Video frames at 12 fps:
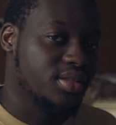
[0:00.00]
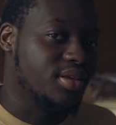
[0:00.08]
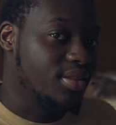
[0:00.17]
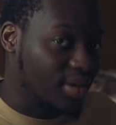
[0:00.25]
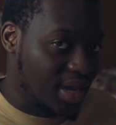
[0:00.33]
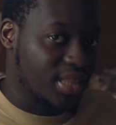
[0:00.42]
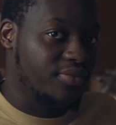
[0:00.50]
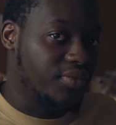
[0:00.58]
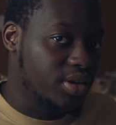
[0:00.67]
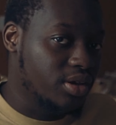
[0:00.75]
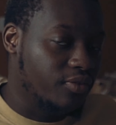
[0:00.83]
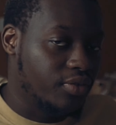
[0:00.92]
They look at the
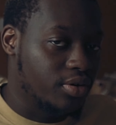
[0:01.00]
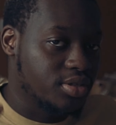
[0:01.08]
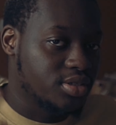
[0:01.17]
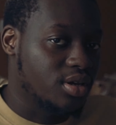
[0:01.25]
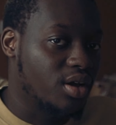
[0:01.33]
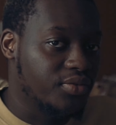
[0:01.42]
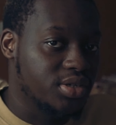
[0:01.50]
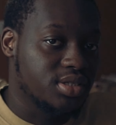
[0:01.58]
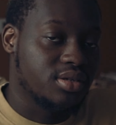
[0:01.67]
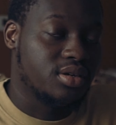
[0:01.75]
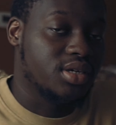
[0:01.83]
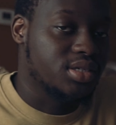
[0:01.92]
video first,
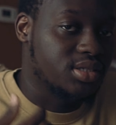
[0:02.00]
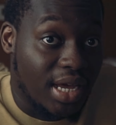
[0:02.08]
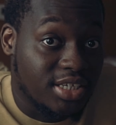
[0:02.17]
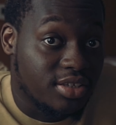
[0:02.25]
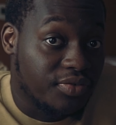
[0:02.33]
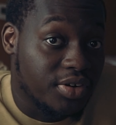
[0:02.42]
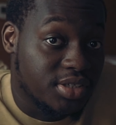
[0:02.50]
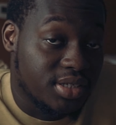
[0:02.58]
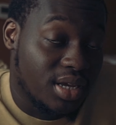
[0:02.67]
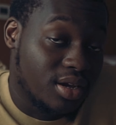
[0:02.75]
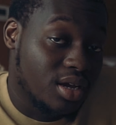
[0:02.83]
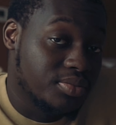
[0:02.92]
obviously, because that's the first thing
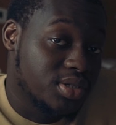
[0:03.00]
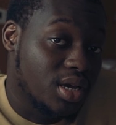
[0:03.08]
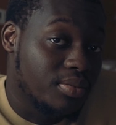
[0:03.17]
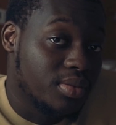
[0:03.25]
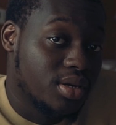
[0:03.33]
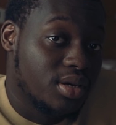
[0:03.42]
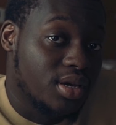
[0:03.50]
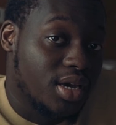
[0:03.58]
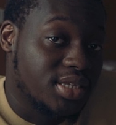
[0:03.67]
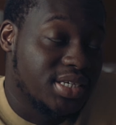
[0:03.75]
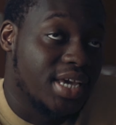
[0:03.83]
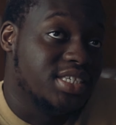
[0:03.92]
that comes up.
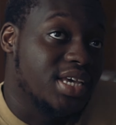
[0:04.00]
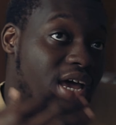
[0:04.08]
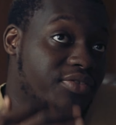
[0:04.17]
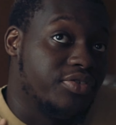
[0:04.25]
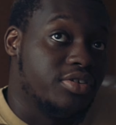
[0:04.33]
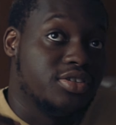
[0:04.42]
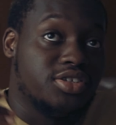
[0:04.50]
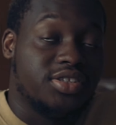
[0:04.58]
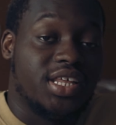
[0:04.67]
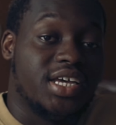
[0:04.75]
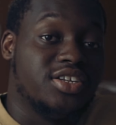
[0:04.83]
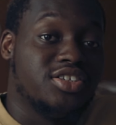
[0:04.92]
It takes effort to
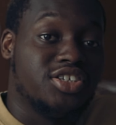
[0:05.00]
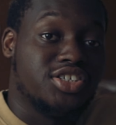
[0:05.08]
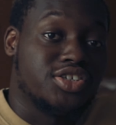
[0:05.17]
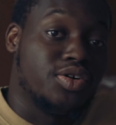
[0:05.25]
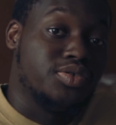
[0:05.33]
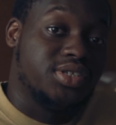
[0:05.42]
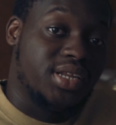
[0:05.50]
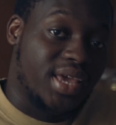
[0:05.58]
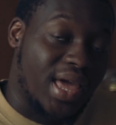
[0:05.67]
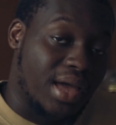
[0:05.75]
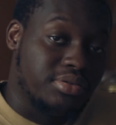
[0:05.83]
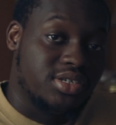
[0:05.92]
then just go to the
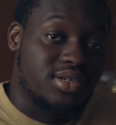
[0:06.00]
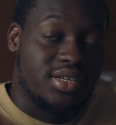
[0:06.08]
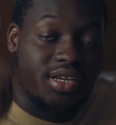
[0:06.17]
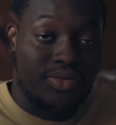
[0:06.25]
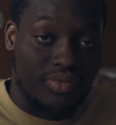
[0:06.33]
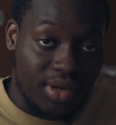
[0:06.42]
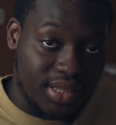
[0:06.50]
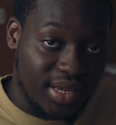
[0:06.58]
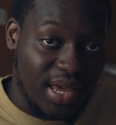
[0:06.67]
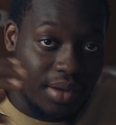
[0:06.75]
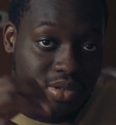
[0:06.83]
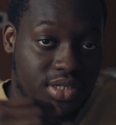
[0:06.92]
caption and then read the
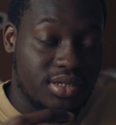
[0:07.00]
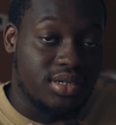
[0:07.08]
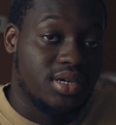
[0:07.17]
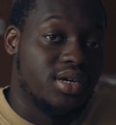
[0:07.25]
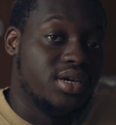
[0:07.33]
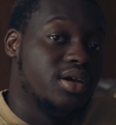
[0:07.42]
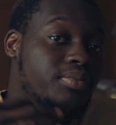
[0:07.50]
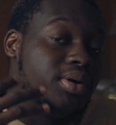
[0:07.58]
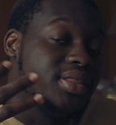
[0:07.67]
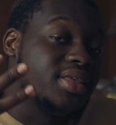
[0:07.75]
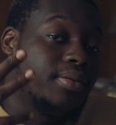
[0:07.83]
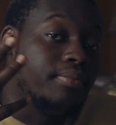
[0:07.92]
caption.
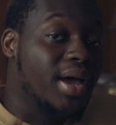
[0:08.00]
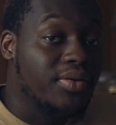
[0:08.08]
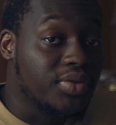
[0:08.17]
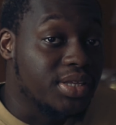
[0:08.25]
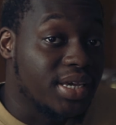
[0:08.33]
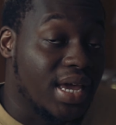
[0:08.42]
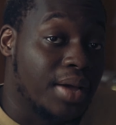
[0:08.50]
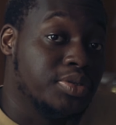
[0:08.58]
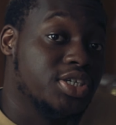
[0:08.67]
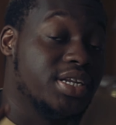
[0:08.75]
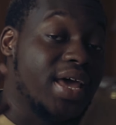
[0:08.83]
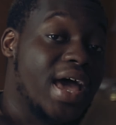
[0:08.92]
But they might read the
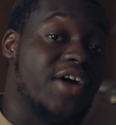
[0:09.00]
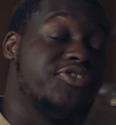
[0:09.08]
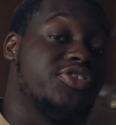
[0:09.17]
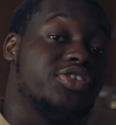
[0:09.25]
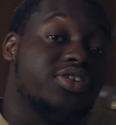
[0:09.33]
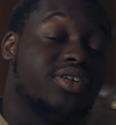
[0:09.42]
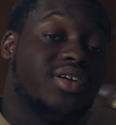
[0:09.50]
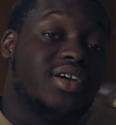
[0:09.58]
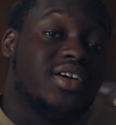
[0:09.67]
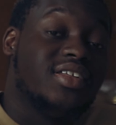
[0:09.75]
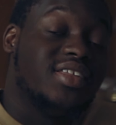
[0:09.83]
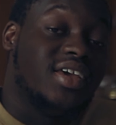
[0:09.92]
caption after
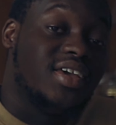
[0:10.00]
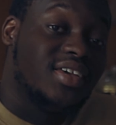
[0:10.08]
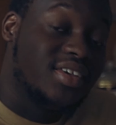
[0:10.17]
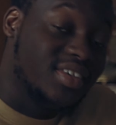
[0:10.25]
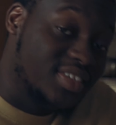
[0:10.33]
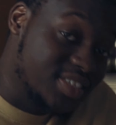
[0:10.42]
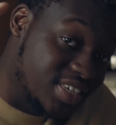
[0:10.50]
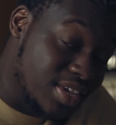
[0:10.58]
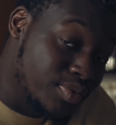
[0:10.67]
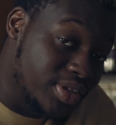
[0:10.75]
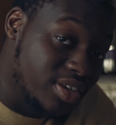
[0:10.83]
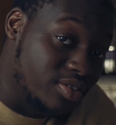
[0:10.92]
they see
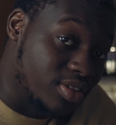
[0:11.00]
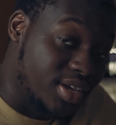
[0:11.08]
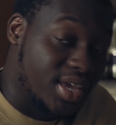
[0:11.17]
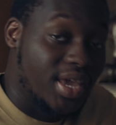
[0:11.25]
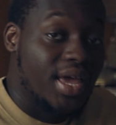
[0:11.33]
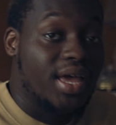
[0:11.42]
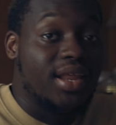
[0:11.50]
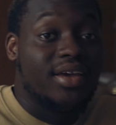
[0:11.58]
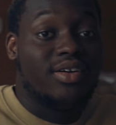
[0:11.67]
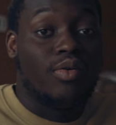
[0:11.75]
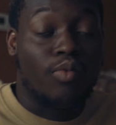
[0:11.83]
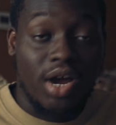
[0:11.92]
what they're looking at,
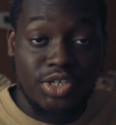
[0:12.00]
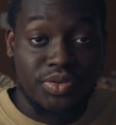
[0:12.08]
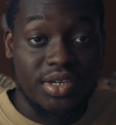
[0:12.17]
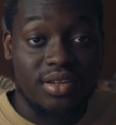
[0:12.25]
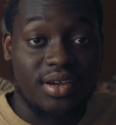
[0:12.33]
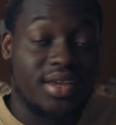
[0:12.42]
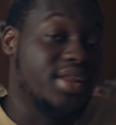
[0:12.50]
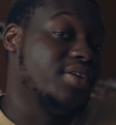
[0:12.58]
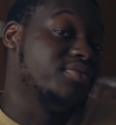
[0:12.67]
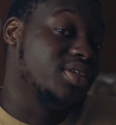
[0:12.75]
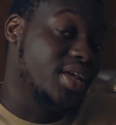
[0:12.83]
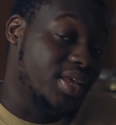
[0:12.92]
watch what they're looking at,
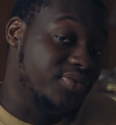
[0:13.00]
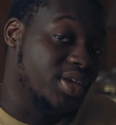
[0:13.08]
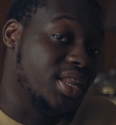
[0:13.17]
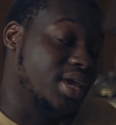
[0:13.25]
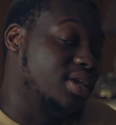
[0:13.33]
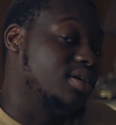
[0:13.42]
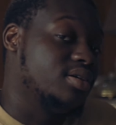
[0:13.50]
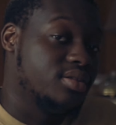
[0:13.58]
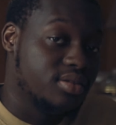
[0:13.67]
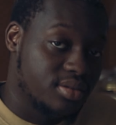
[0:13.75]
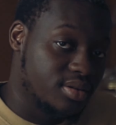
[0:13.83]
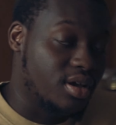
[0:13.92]
and if they like it,
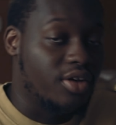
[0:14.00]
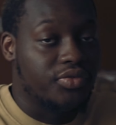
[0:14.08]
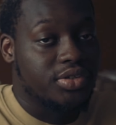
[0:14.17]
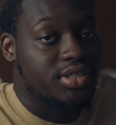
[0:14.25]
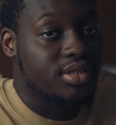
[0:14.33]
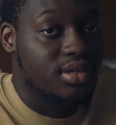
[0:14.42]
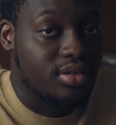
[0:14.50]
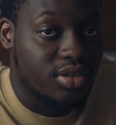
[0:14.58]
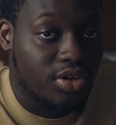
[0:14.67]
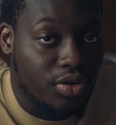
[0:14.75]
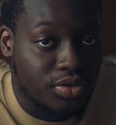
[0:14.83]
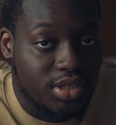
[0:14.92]
obviously
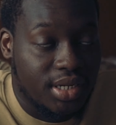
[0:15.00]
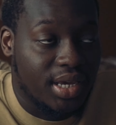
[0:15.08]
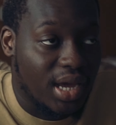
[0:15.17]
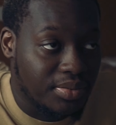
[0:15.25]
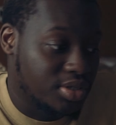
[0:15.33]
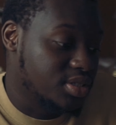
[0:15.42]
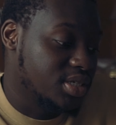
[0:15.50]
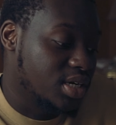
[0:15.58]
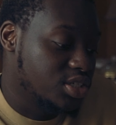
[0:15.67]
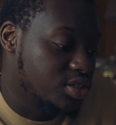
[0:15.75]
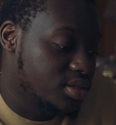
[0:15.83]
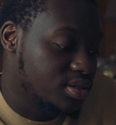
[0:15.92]
they go to the caption
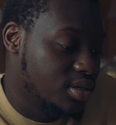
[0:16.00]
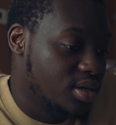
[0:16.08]
section.